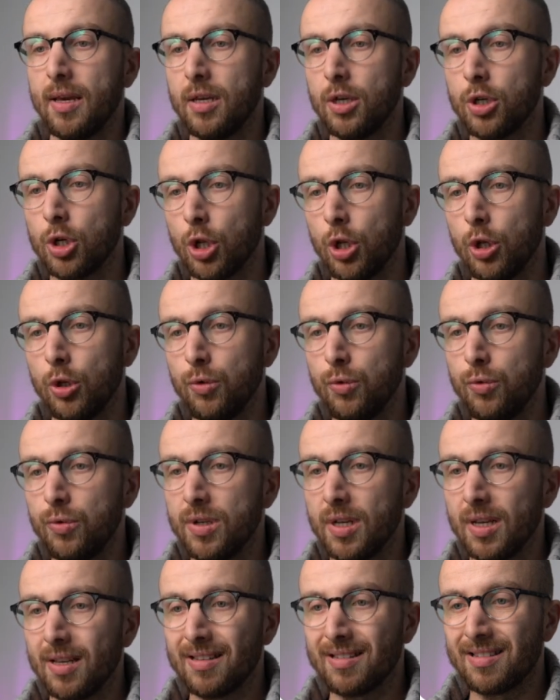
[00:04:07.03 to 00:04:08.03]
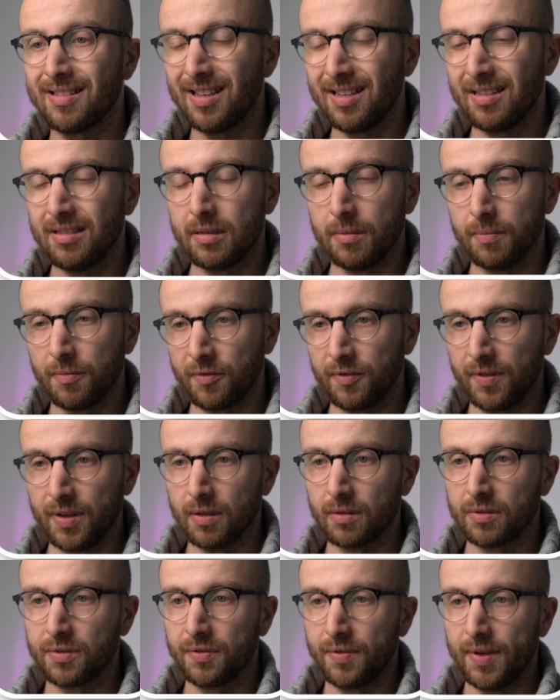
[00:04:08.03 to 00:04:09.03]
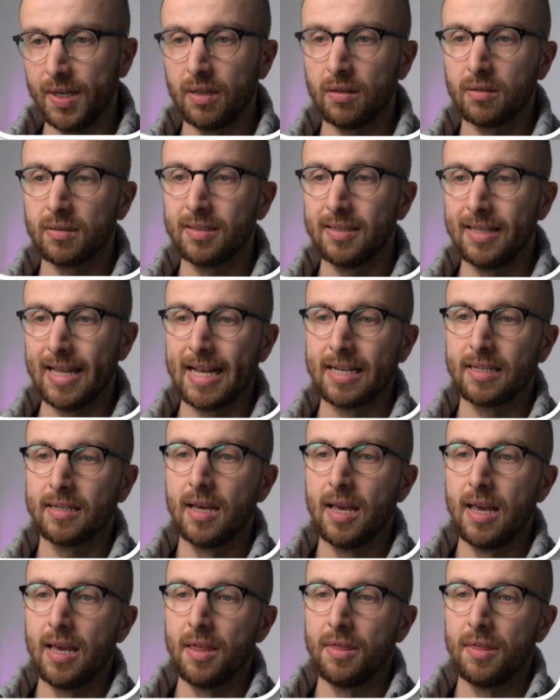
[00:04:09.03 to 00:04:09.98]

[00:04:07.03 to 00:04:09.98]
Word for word: include system fields, fields that